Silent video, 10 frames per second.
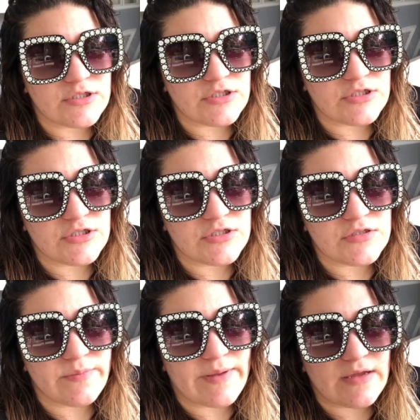She's just
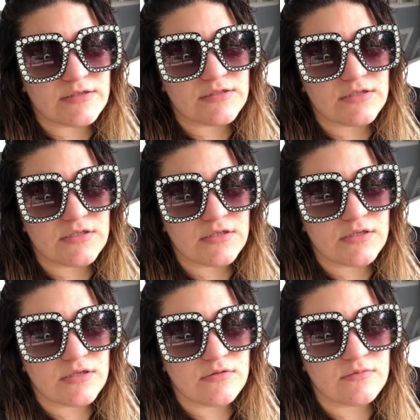the best,
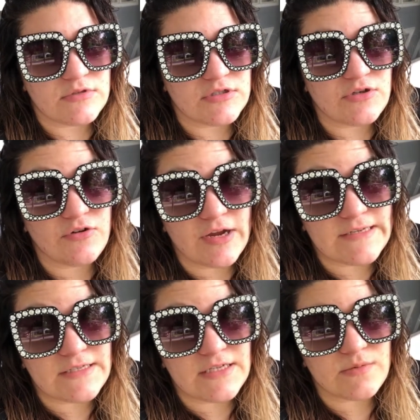which is
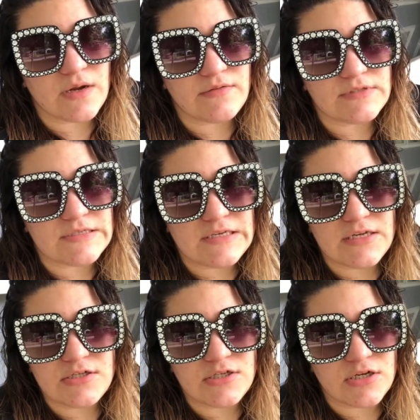crazy because when I was a
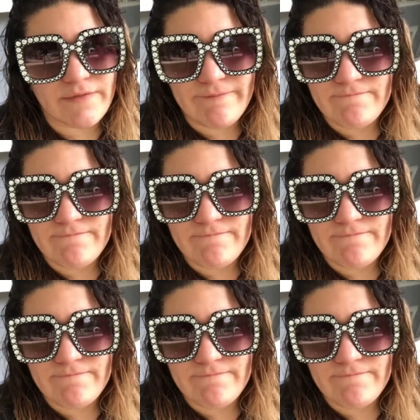teenager,